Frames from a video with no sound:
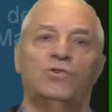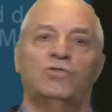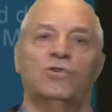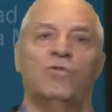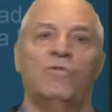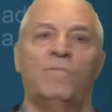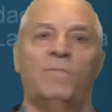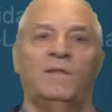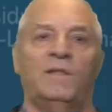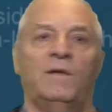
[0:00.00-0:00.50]

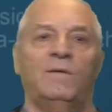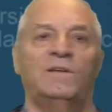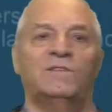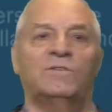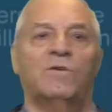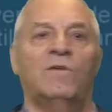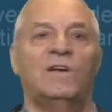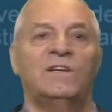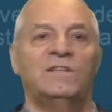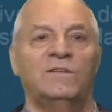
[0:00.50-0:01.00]
in the
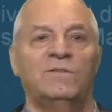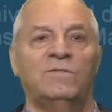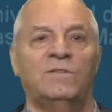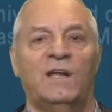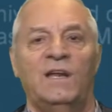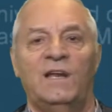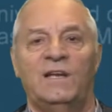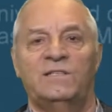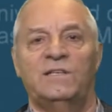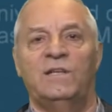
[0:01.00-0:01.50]
sense that no
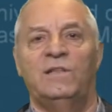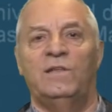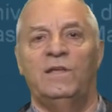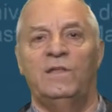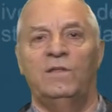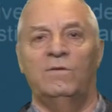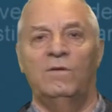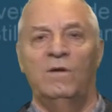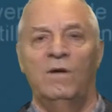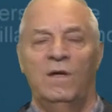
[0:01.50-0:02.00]
value of
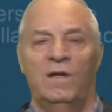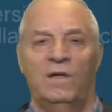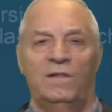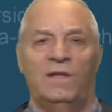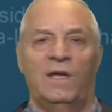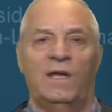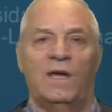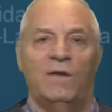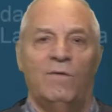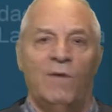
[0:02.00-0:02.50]
the
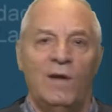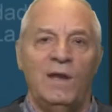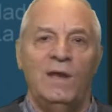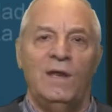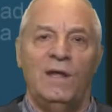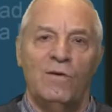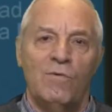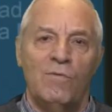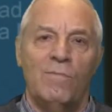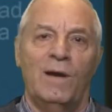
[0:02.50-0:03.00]
unknowns
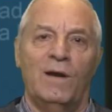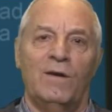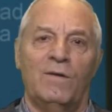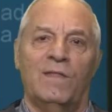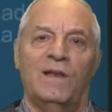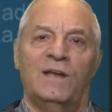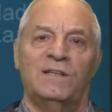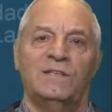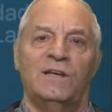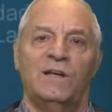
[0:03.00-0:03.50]
satisfy all
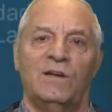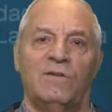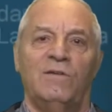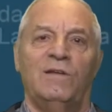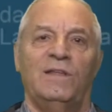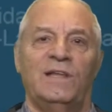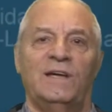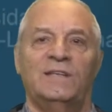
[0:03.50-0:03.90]
of them.